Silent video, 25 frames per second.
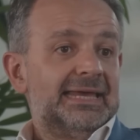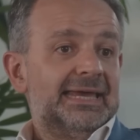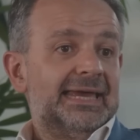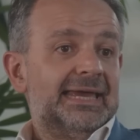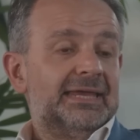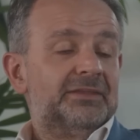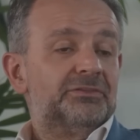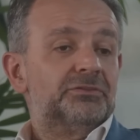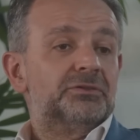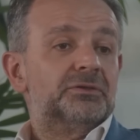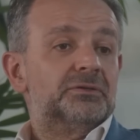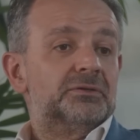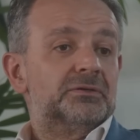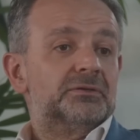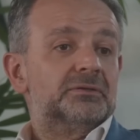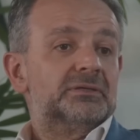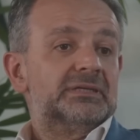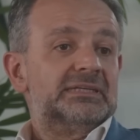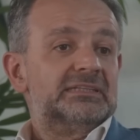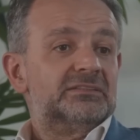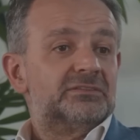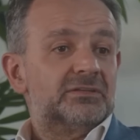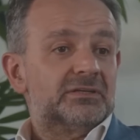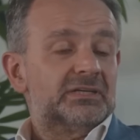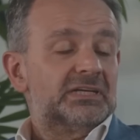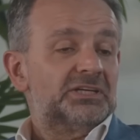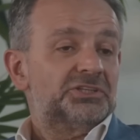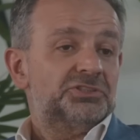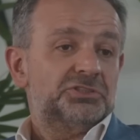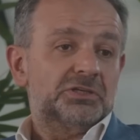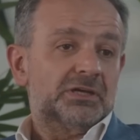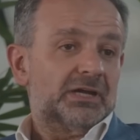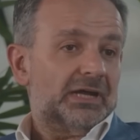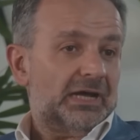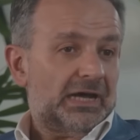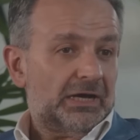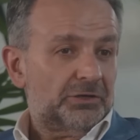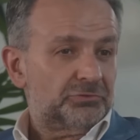And the
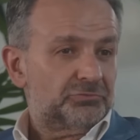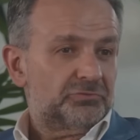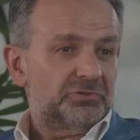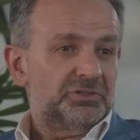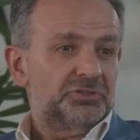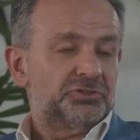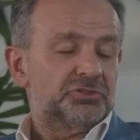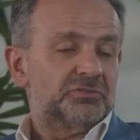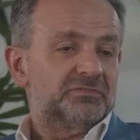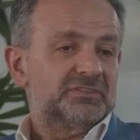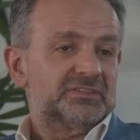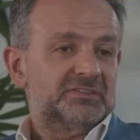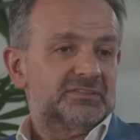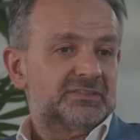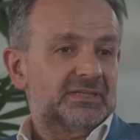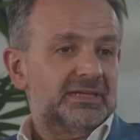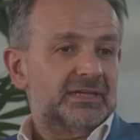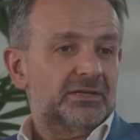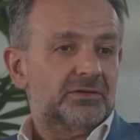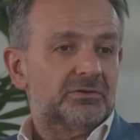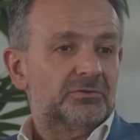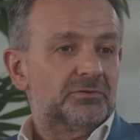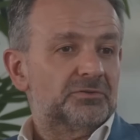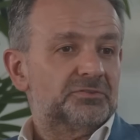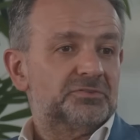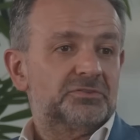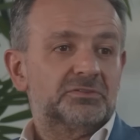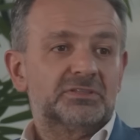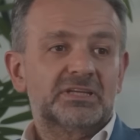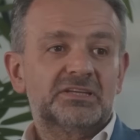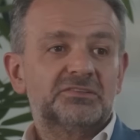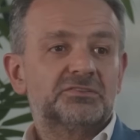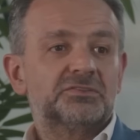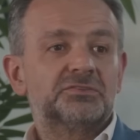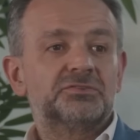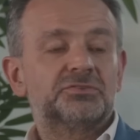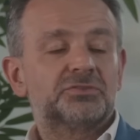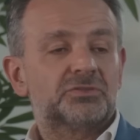international outreach of ESSEC also
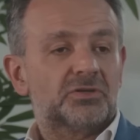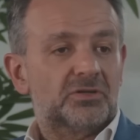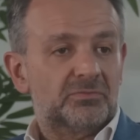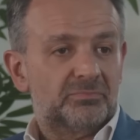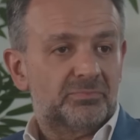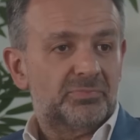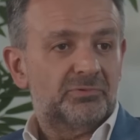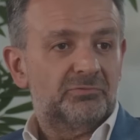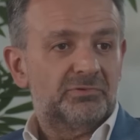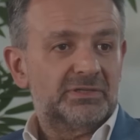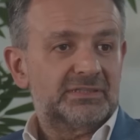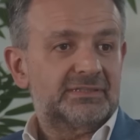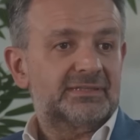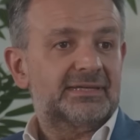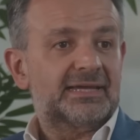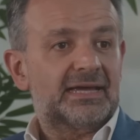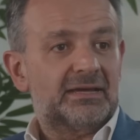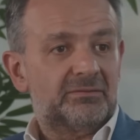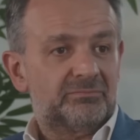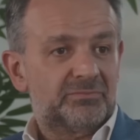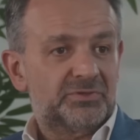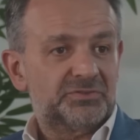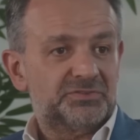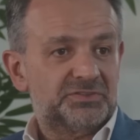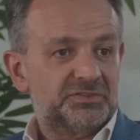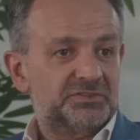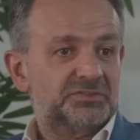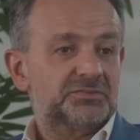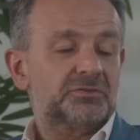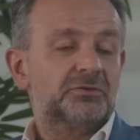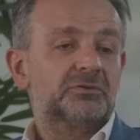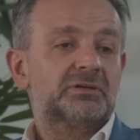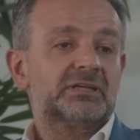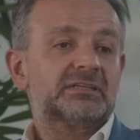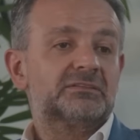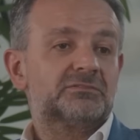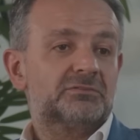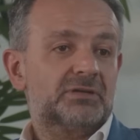doesn't stop with campuses
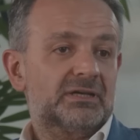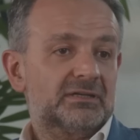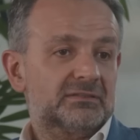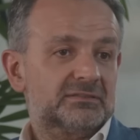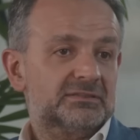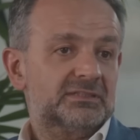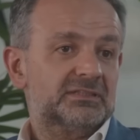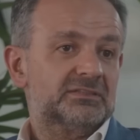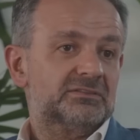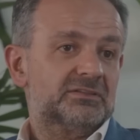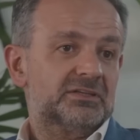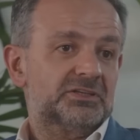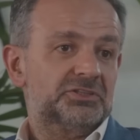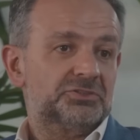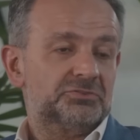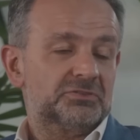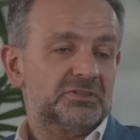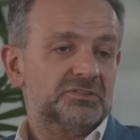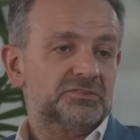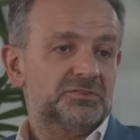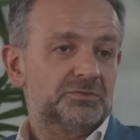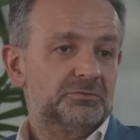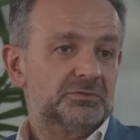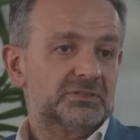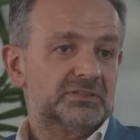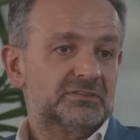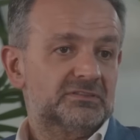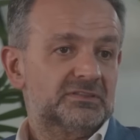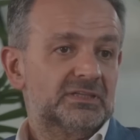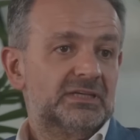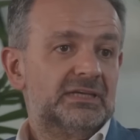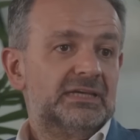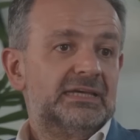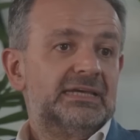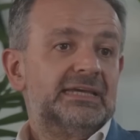or attracting international students.